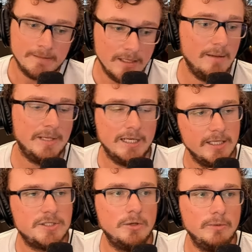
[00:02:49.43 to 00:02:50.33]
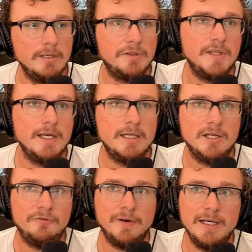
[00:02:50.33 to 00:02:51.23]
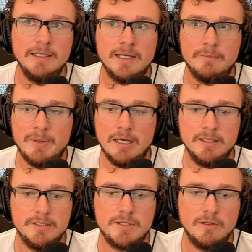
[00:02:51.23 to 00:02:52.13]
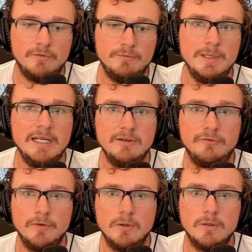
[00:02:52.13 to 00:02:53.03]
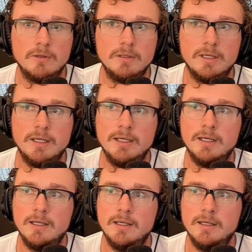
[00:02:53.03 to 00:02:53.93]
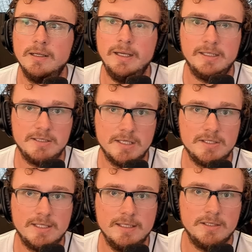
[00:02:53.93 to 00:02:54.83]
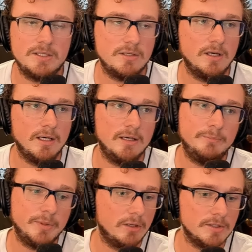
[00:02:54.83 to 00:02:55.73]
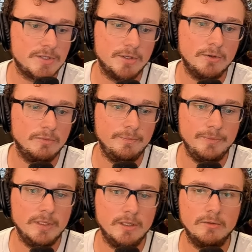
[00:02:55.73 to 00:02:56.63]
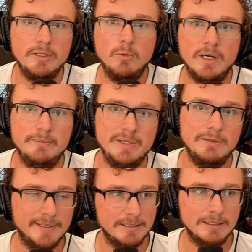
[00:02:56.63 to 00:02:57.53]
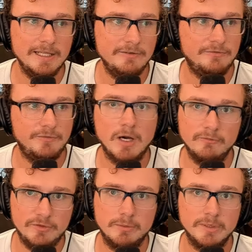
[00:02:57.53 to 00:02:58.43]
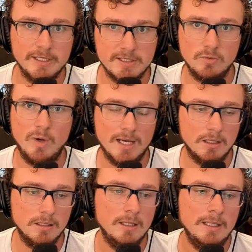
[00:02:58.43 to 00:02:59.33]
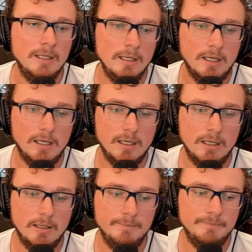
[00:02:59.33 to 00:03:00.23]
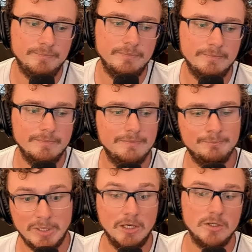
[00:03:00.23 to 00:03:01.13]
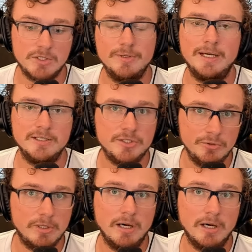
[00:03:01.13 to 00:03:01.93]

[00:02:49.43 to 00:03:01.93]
yeah, man, it's a real thing, you know, finding that balance of meaningful, uh, existence, uh, but also, you know, you want to be able to live comfortably as well, um, but also not too